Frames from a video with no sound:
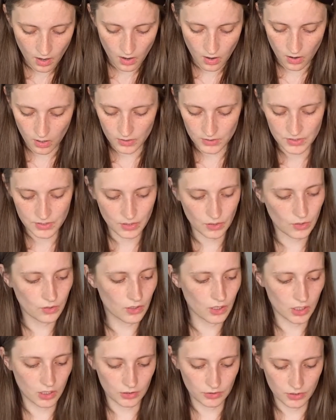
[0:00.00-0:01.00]
Also,
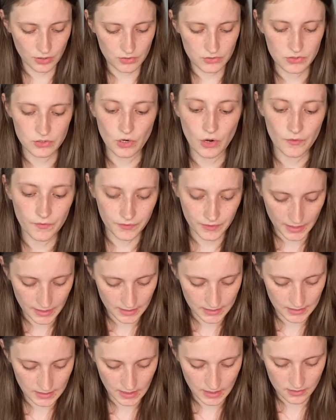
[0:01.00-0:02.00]
all those
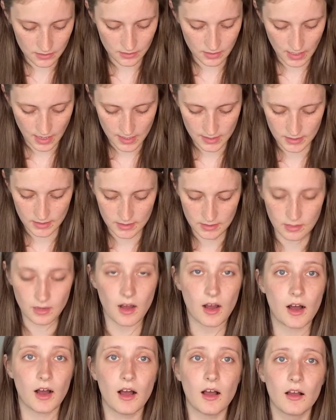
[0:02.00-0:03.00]
snowflakes that you guys
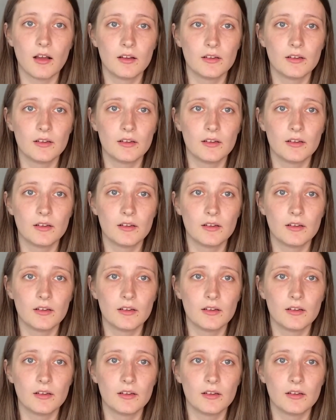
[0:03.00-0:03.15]
saw,